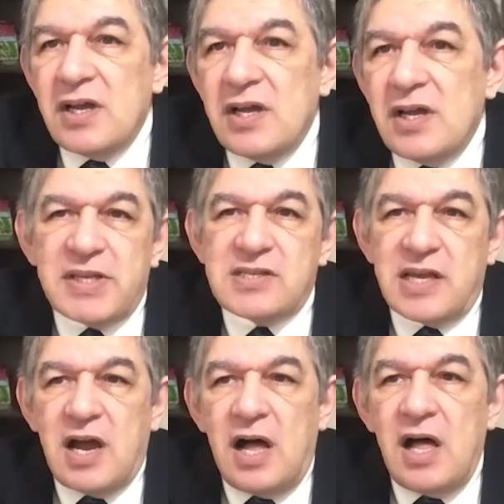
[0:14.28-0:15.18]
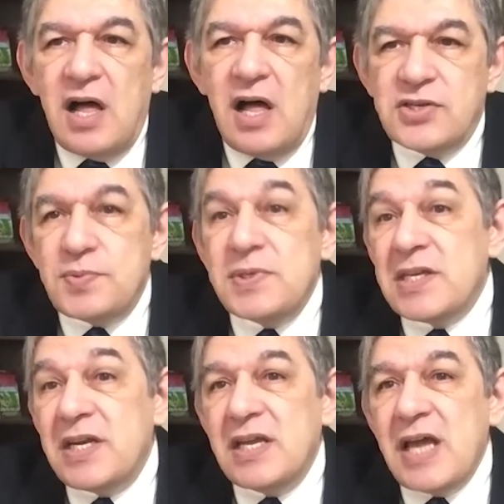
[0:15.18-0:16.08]
I'm a developmental
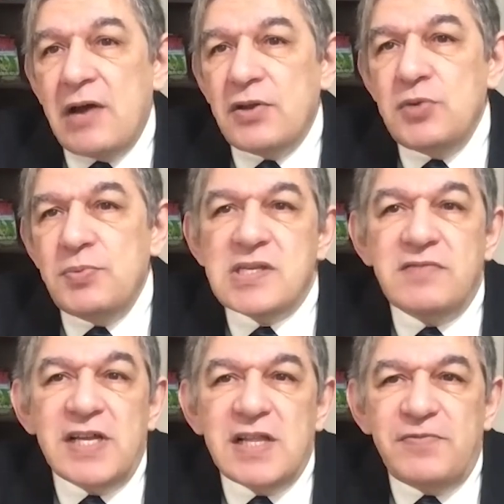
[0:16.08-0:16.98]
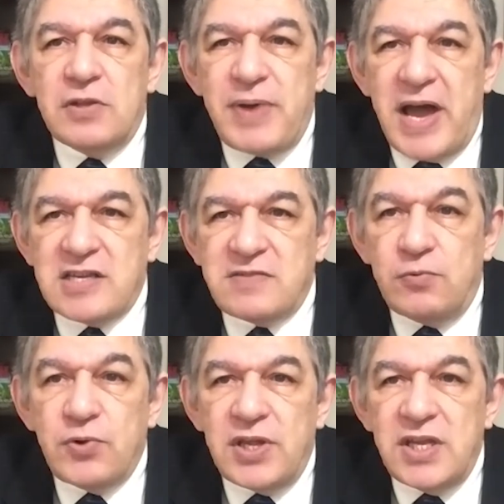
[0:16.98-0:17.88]
psychologist who's been studying how humans develop for the
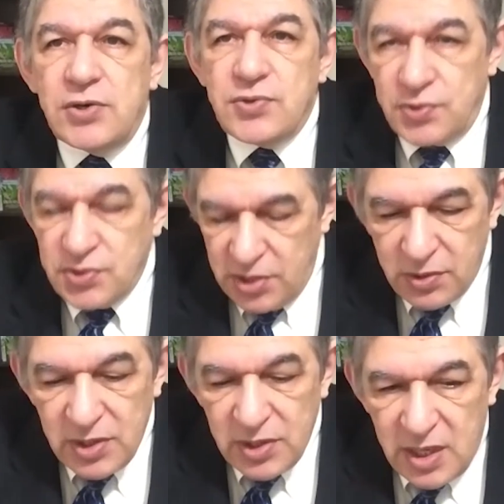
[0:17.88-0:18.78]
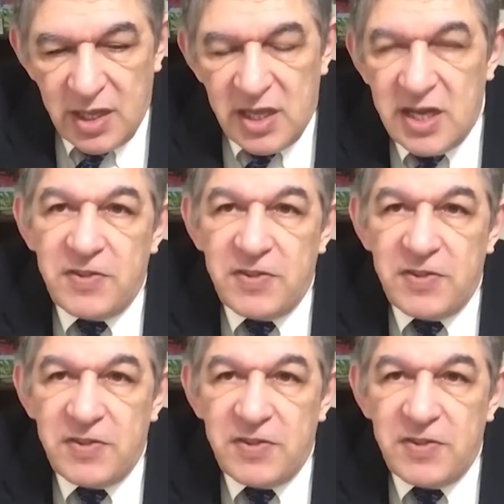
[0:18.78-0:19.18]
past 40 years or so.